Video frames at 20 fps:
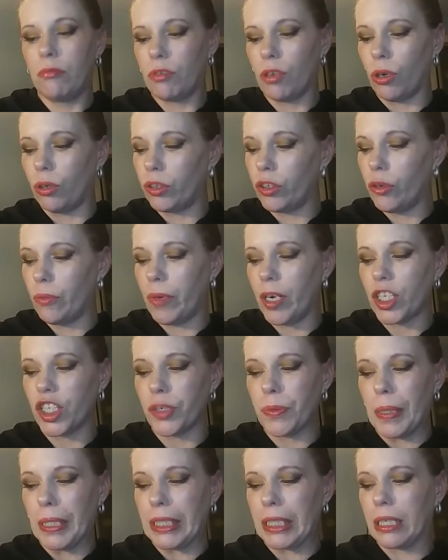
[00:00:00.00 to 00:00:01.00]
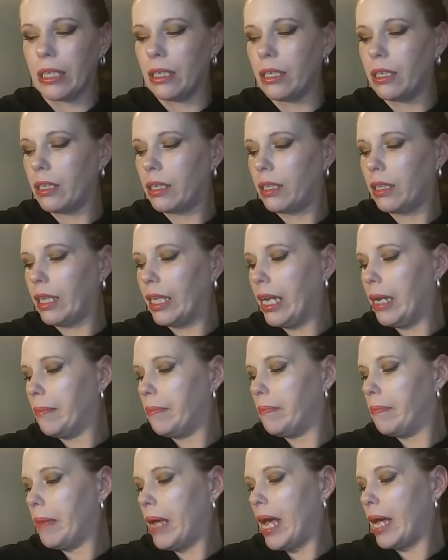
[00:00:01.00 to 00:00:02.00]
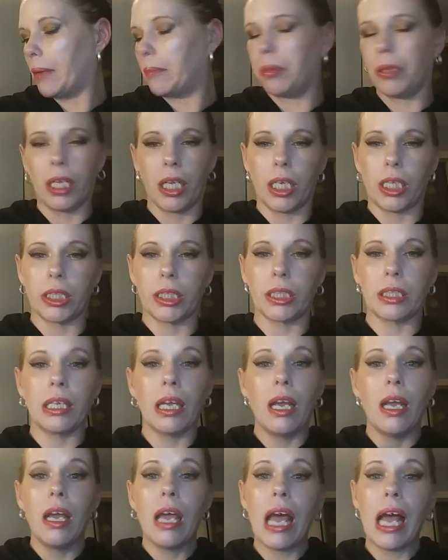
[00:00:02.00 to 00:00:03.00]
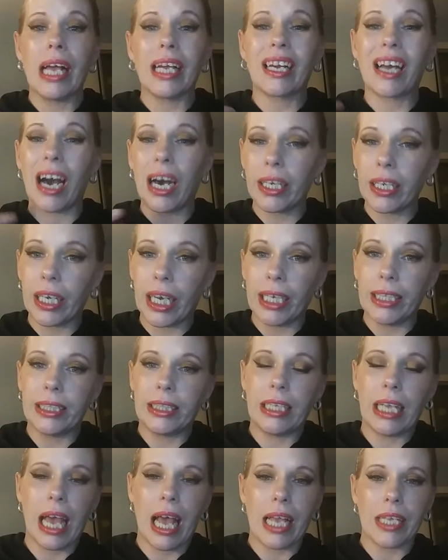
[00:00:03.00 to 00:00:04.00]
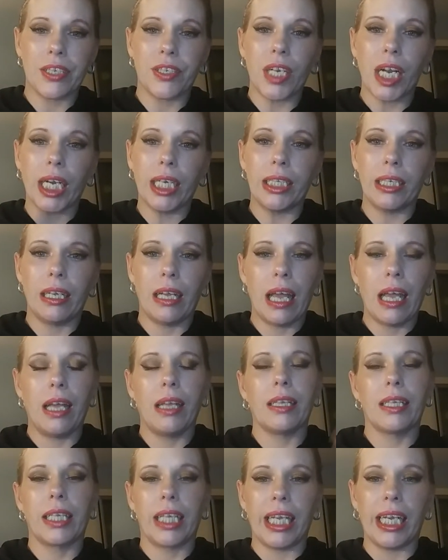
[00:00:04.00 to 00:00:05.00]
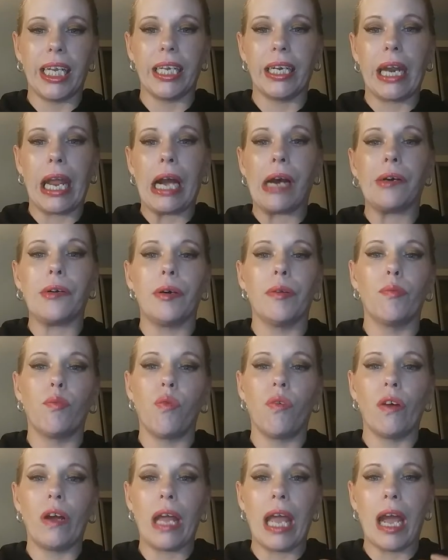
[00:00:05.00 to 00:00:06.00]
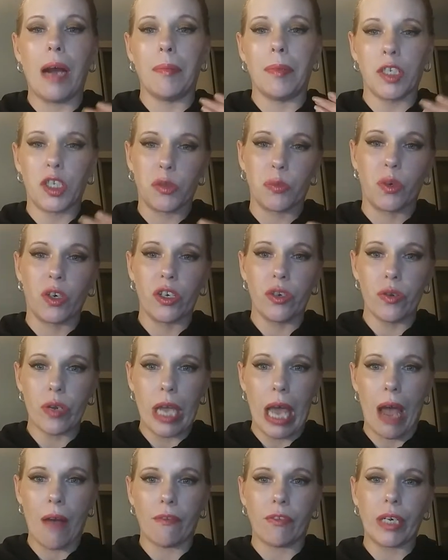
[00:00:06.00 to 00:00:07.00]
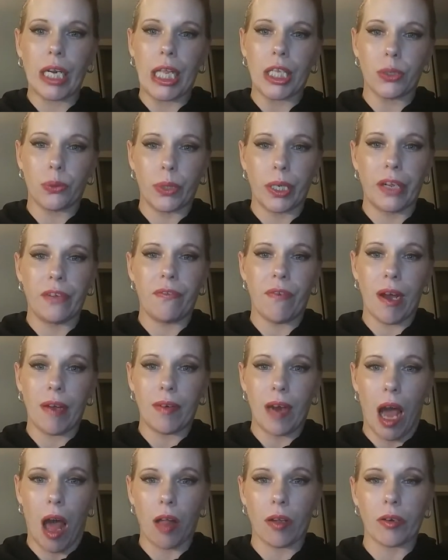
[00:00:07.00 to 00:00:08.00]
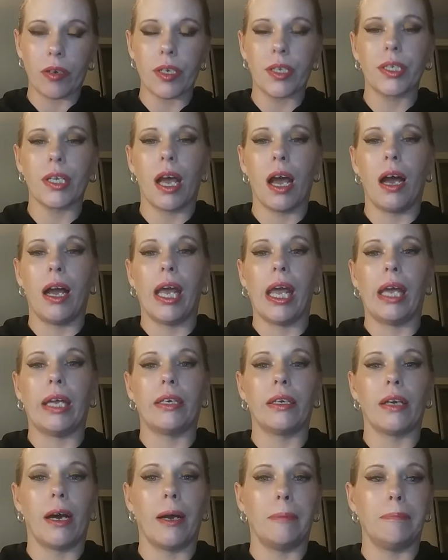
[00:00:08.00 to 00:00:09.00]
don't know much about the Glam Bag Plus has an idea now of how much more you get for that $25. And